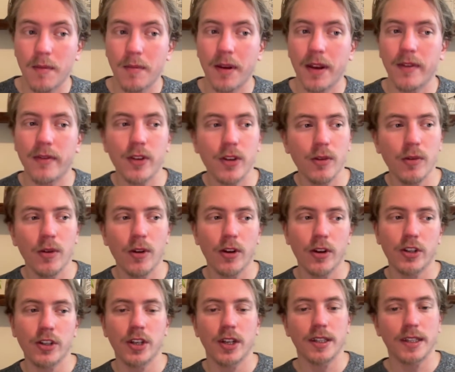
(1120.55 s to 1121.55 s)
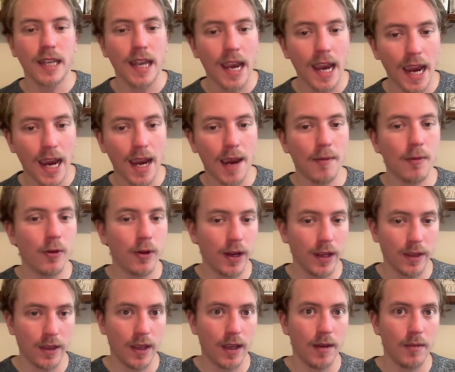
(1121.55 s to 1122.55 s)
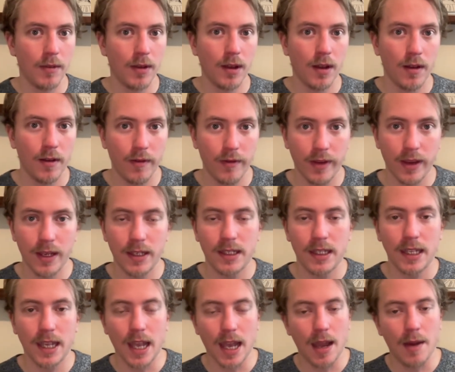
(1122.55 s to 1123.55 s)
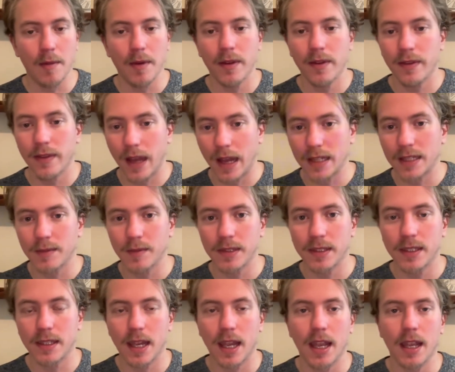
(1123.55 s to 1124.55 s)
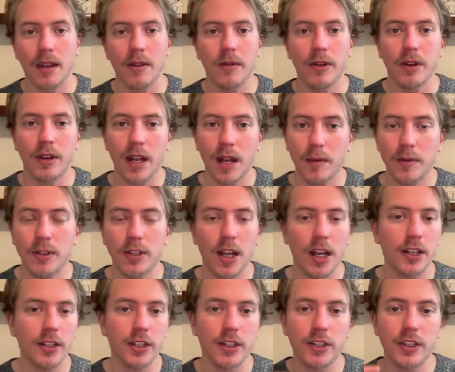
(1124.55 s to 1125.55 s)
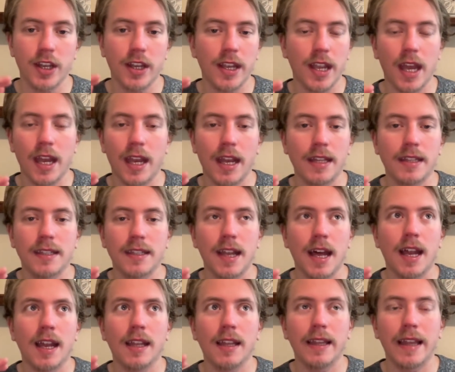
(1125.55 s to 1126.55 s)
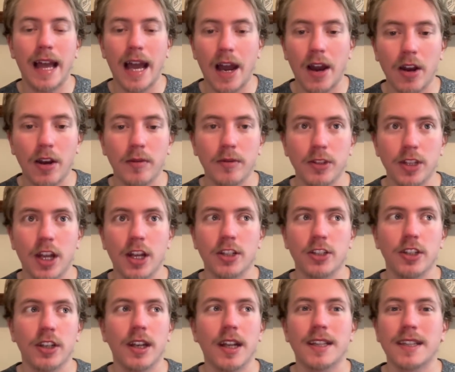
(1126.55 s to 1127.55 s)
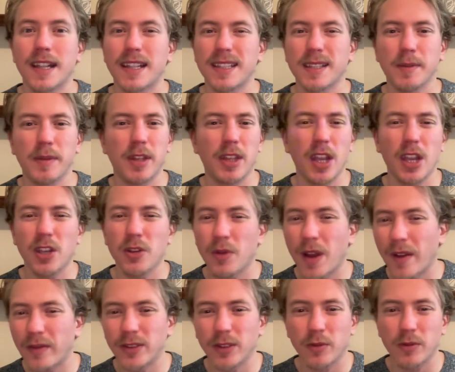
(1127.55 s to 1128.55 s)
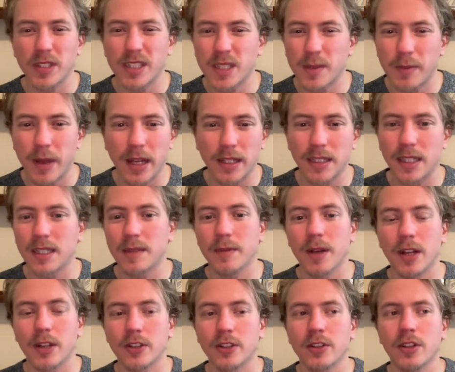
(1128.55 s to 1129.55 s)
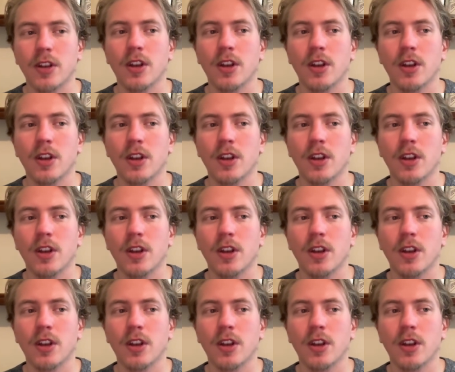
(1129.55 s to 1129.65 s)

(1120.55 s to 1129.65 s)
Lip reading: But if you are just hammering them via DM, that's a mistake. When you get objections, again, it's not a loud objection. It's not something that you have to respect as much.